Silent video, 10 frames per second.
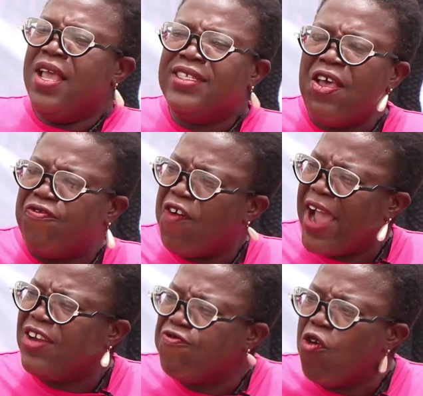is a
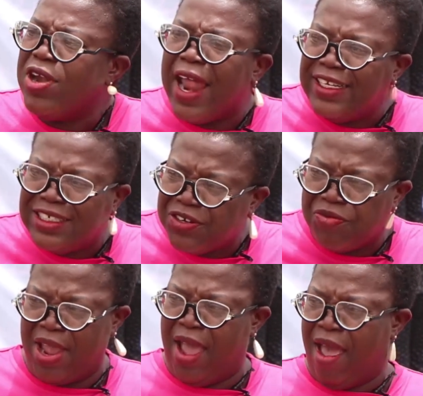fight for
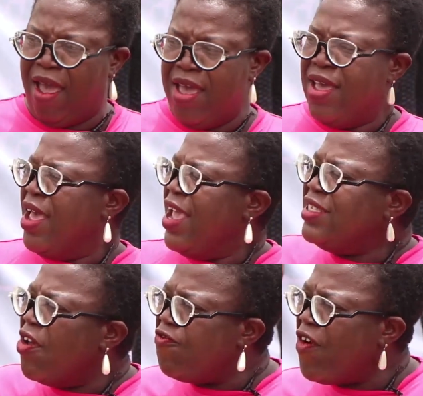Nigeria.
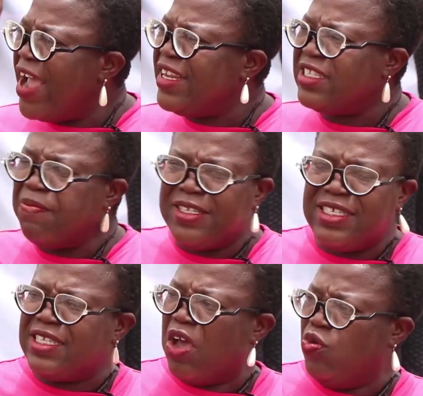It's a fight, as my
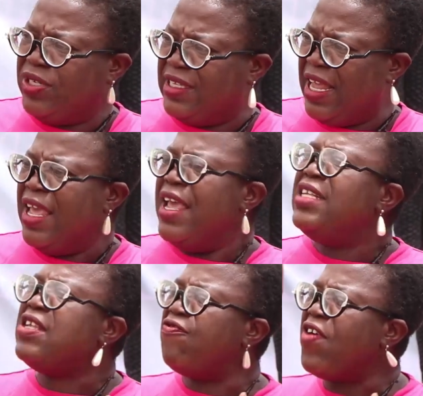sister would say,
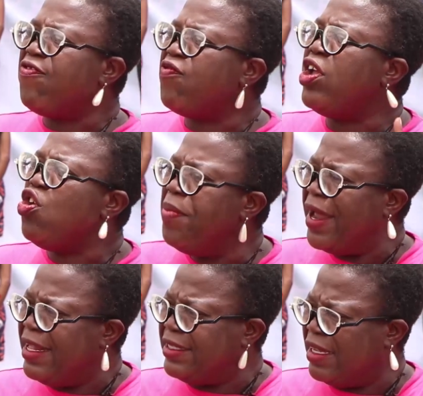it's a fight for
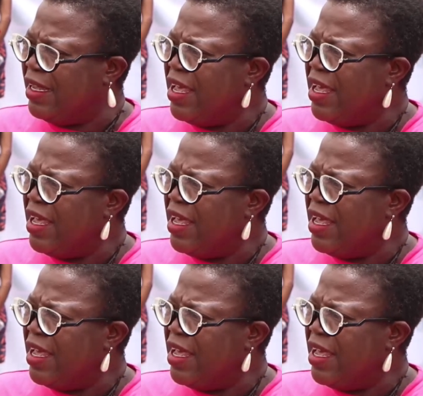humanity.